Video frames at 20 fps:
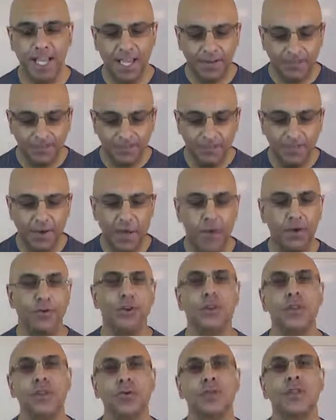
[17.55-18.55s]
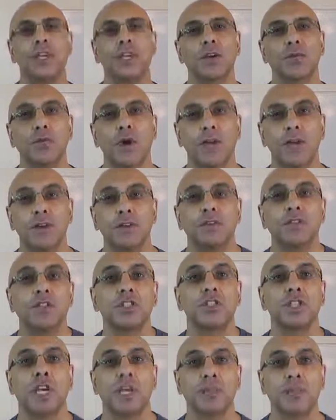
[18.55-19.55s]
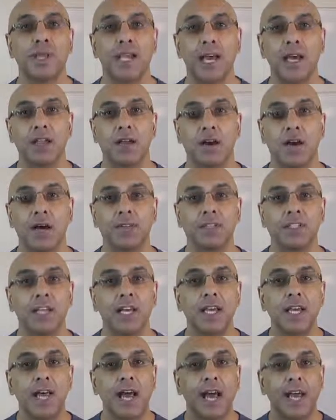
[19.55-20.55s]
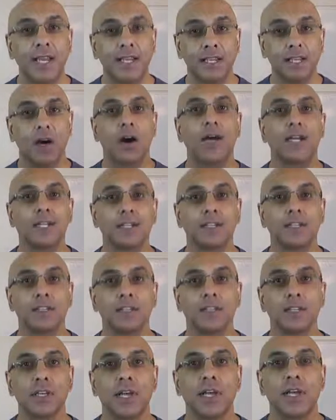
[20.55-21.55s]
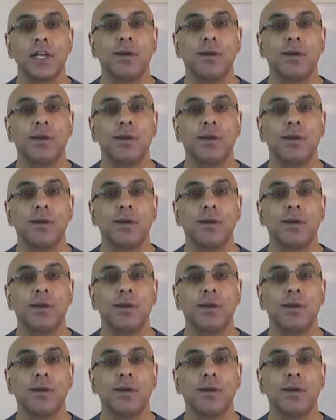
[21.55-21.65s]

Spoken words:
a very unique way of shaping our lives and guiding us,